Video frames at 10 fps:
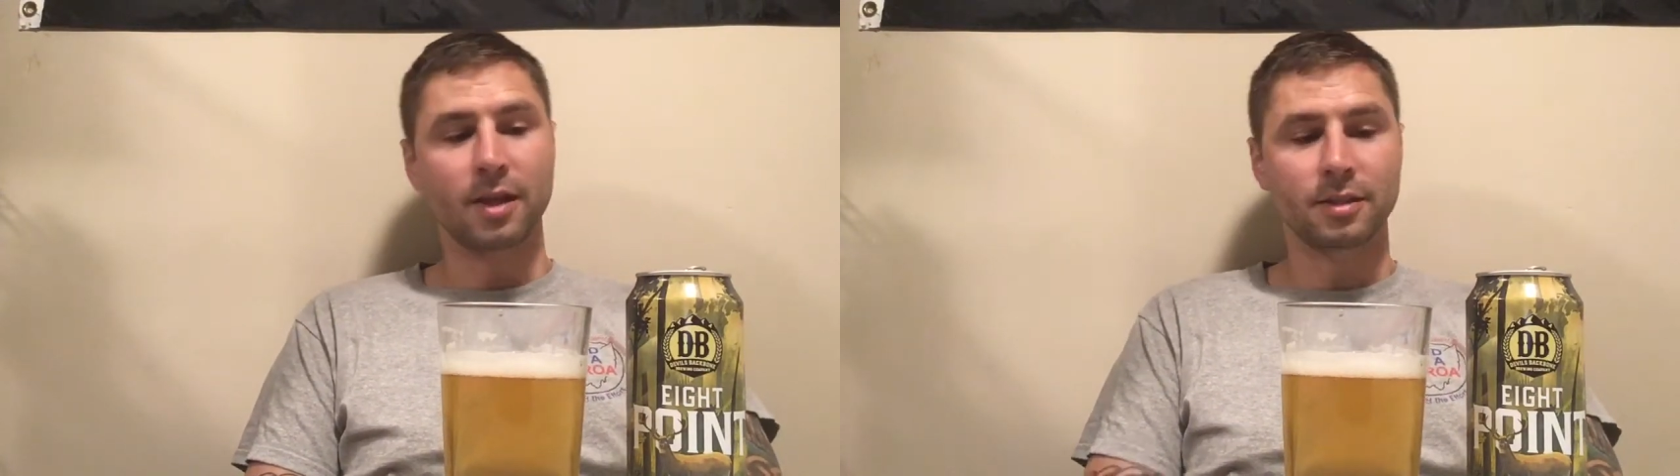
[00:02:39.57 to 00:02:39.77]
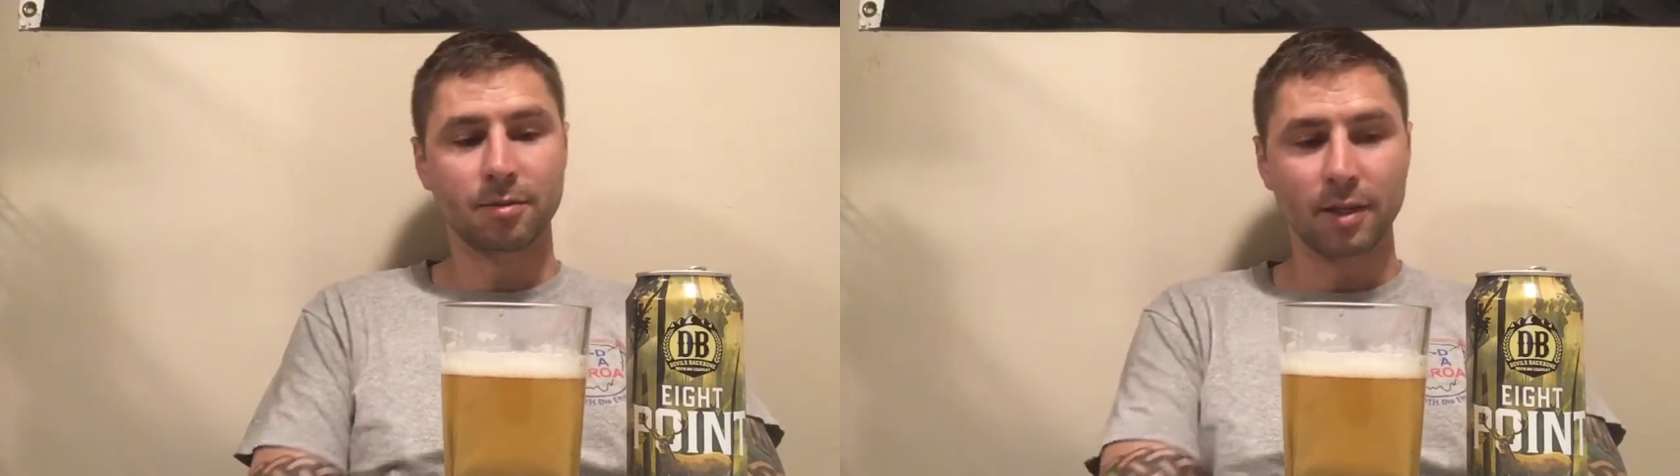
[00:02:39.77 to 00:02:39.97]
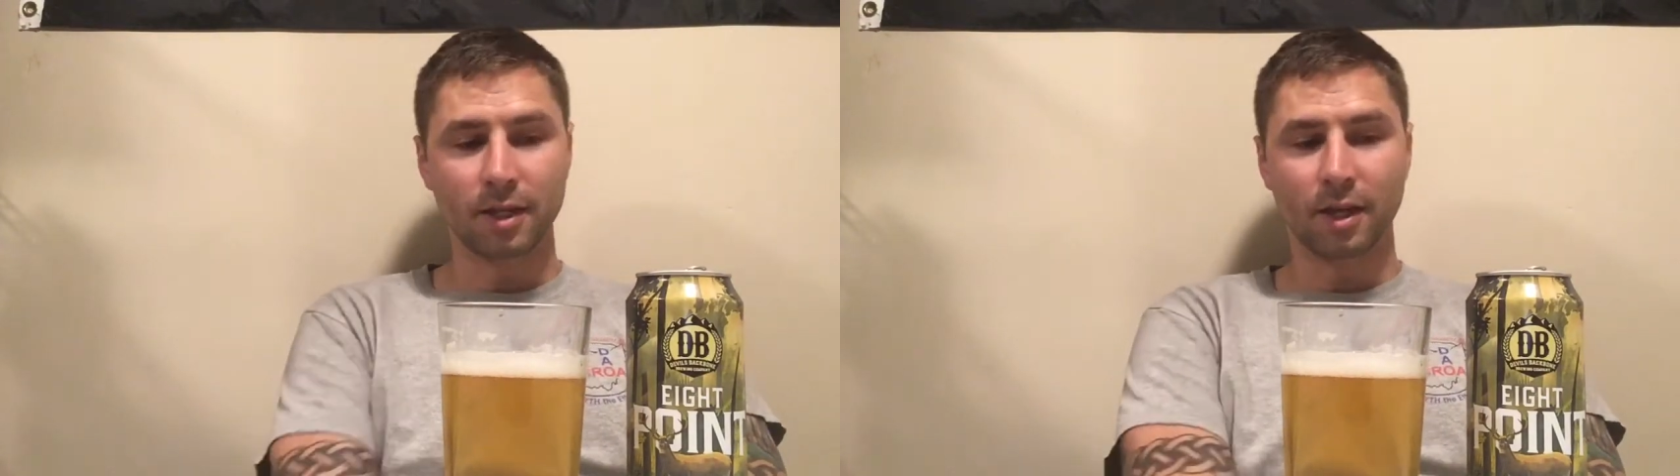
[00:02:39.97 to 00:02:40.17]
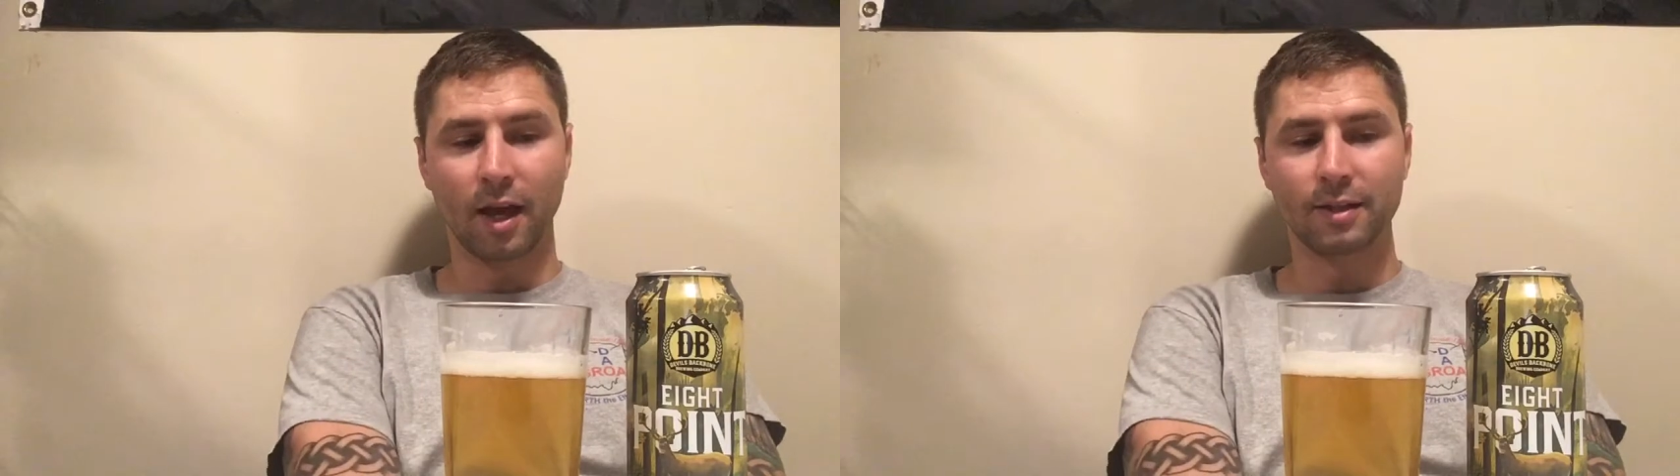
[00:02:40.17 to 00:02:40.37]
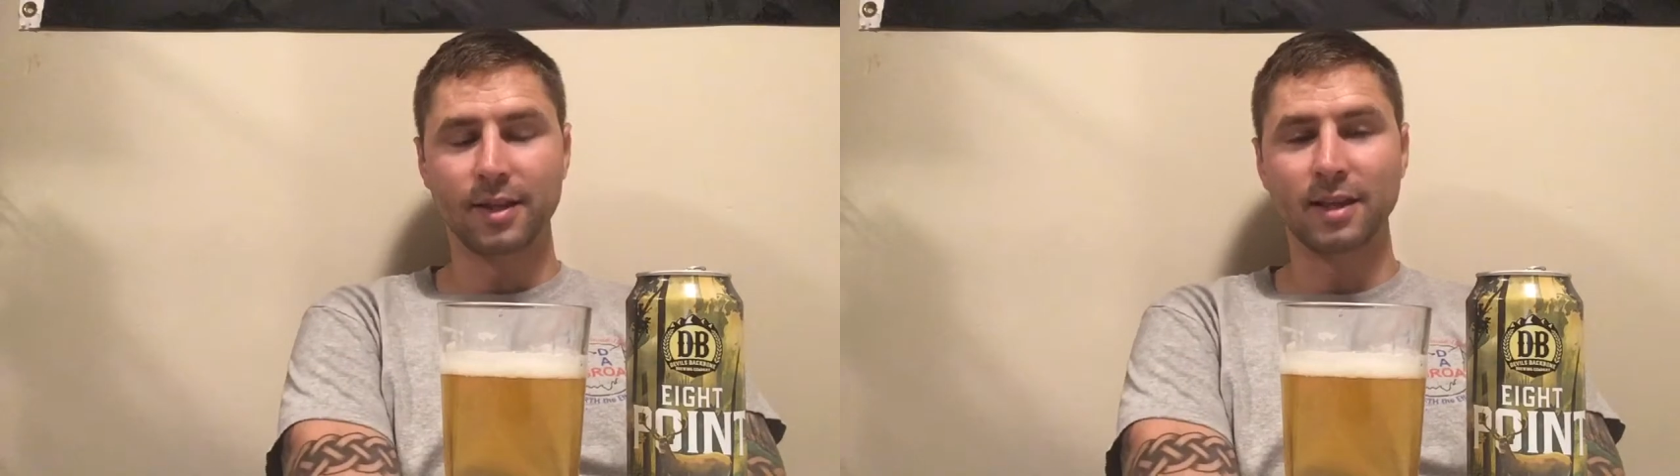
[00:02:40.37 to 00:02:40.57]
As to me
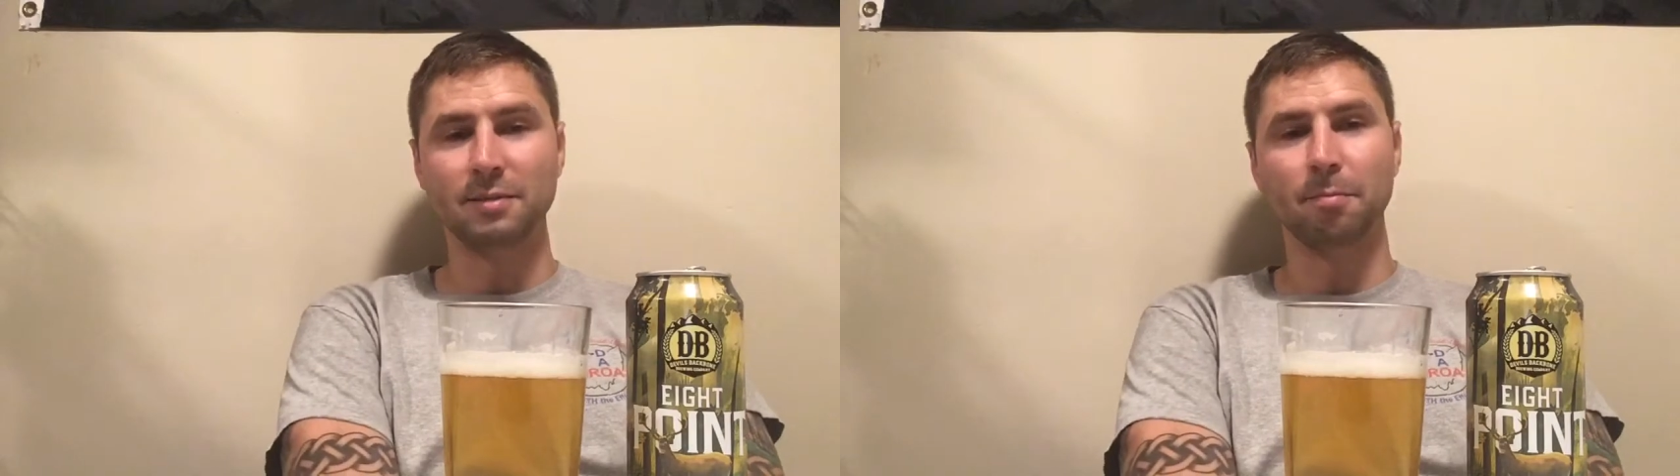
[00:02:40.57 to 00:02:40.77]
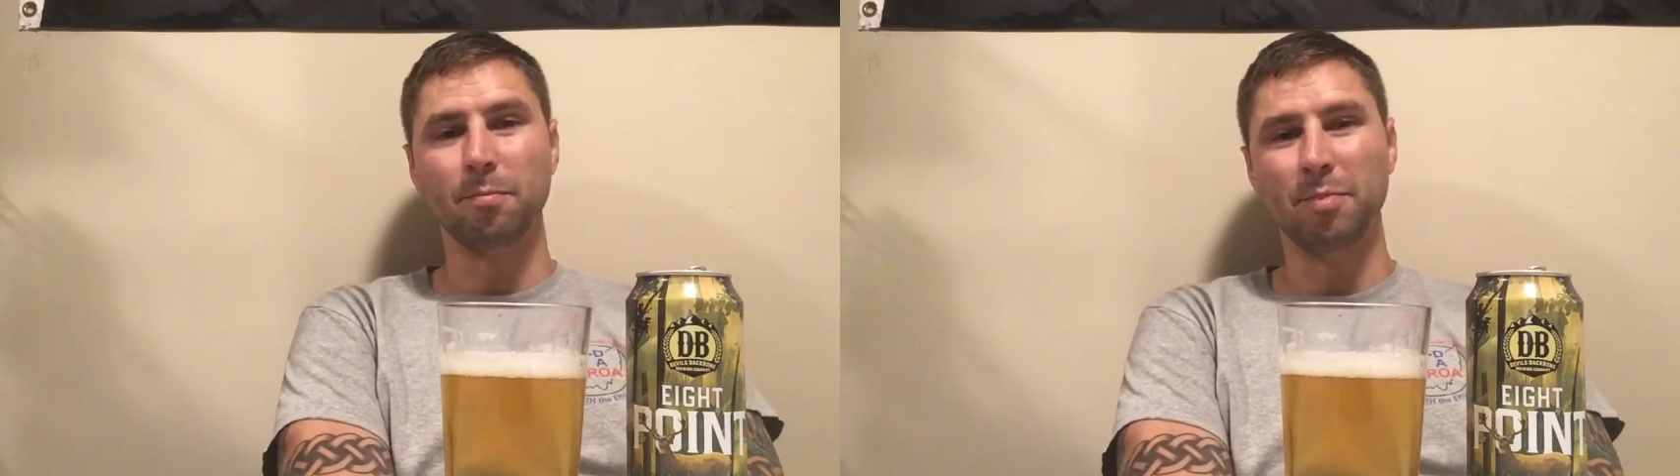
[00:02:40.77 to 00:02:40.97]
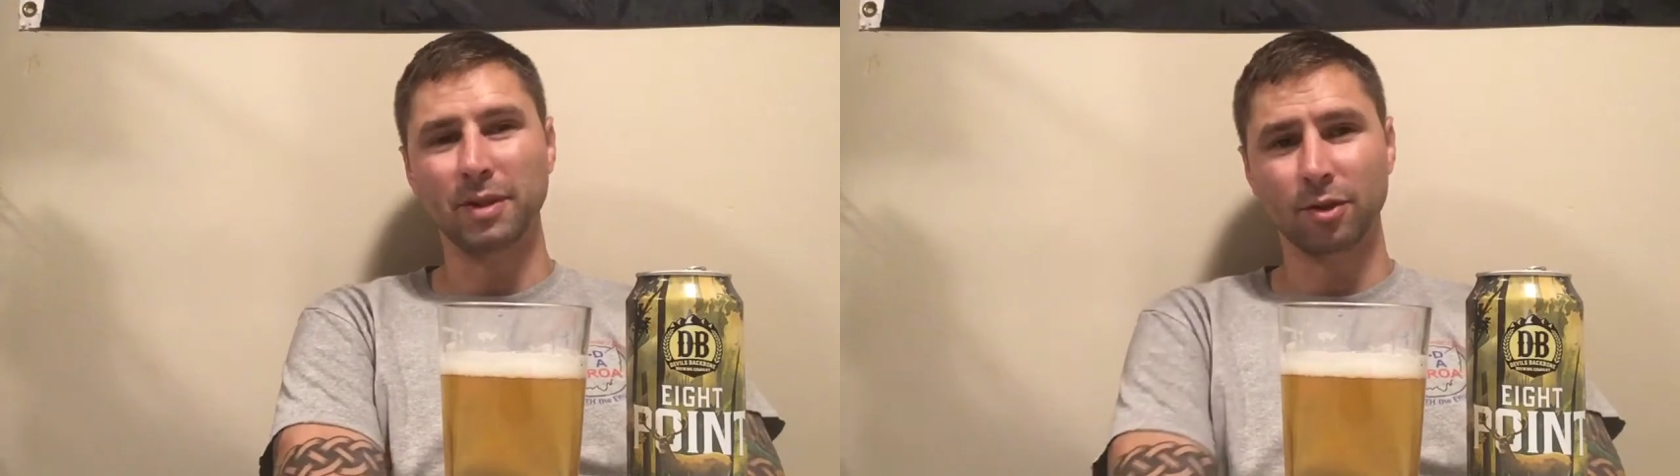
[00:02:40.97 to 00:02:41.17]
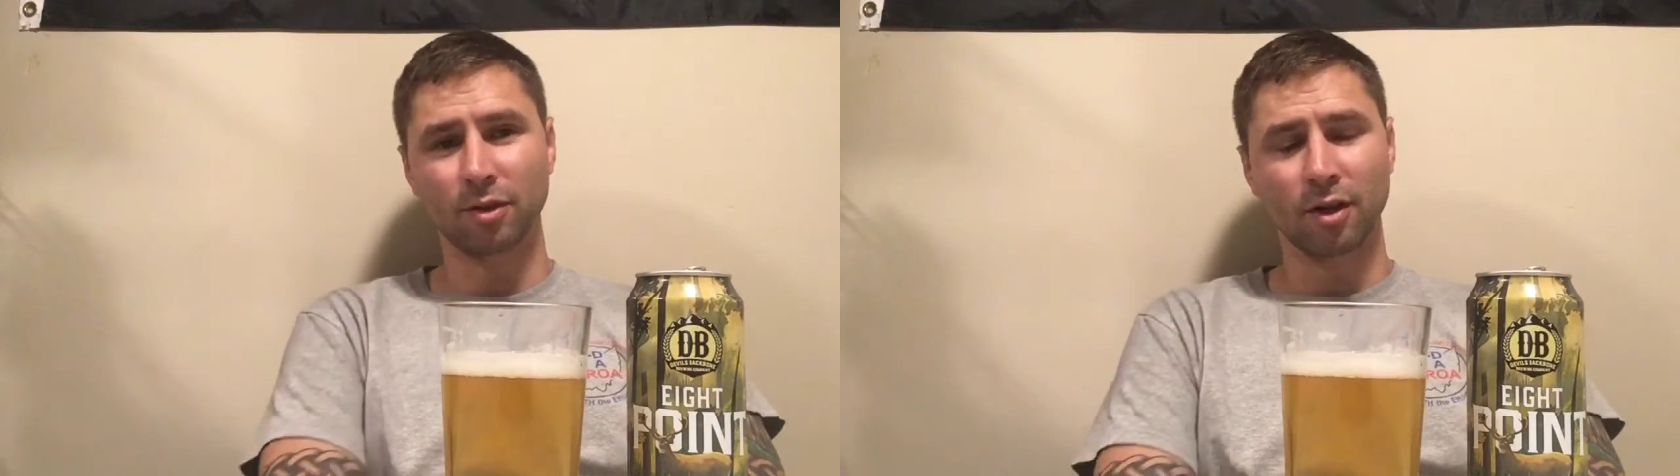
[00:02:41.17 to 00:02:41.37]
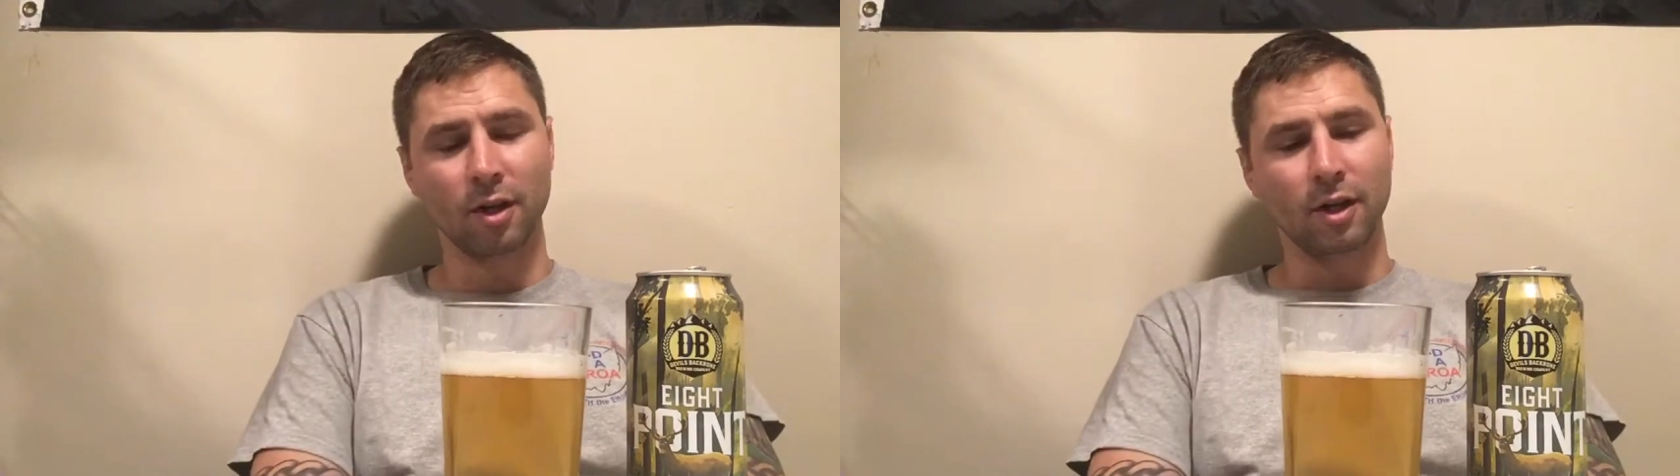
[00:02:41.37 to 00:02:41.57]
kind of taste bitter,